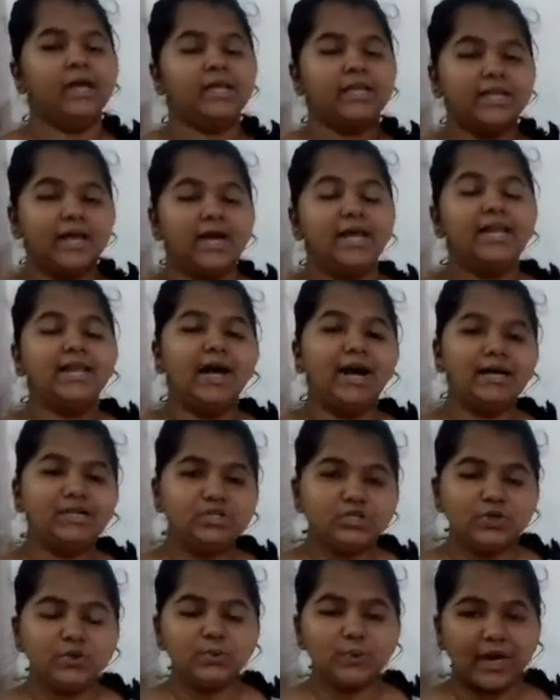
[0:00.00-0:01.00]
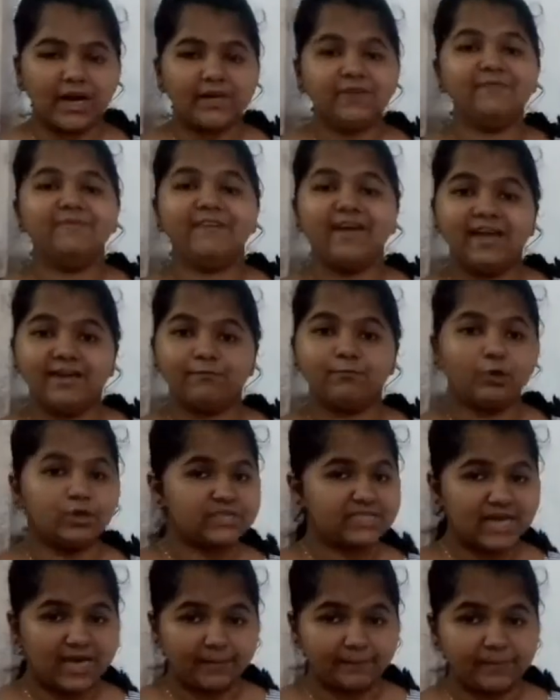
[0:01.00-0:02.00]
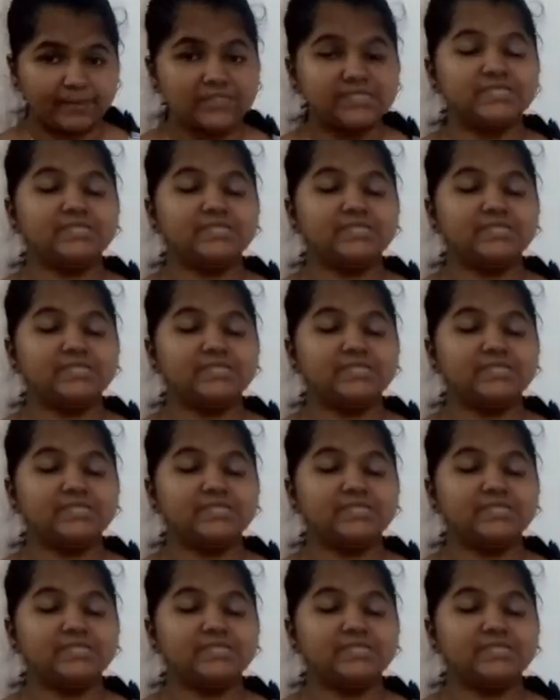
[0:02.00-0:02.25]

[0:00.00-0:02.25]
A larger one where what happens,